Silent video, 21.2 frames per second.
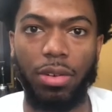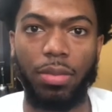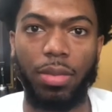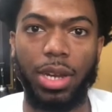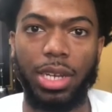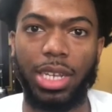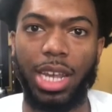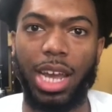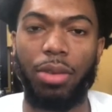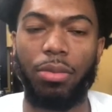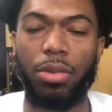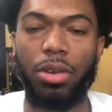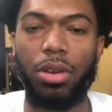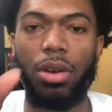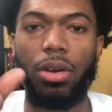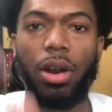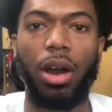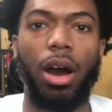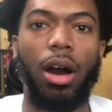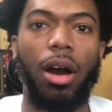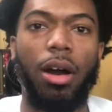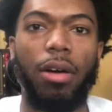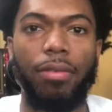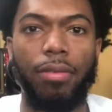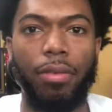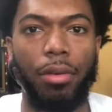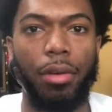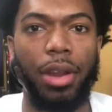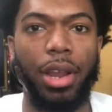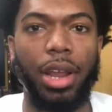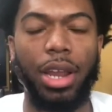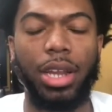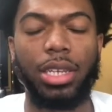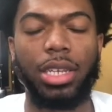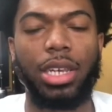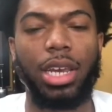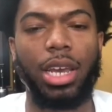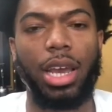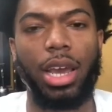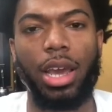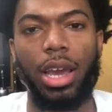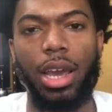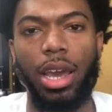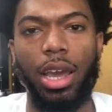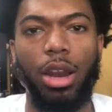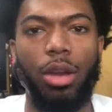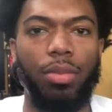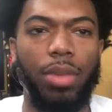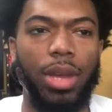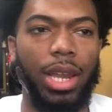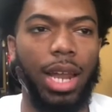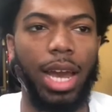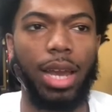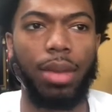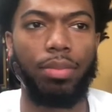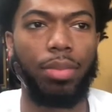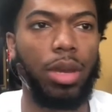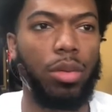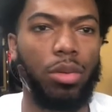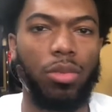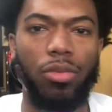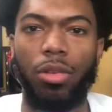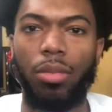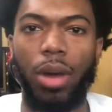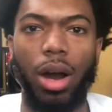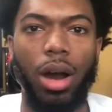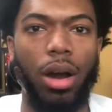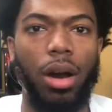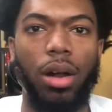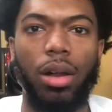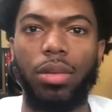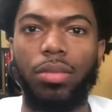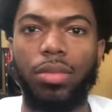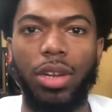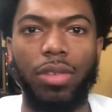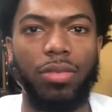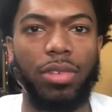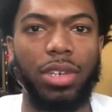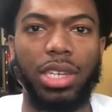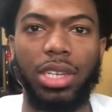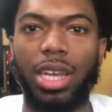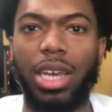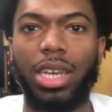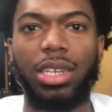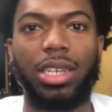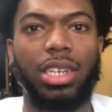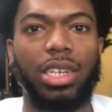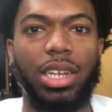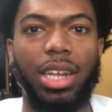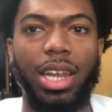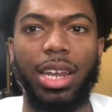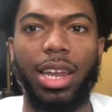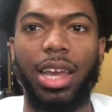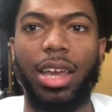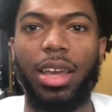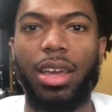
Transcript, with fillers: Cause like when you go to all friends, it'll be like people from all different states and shit like that.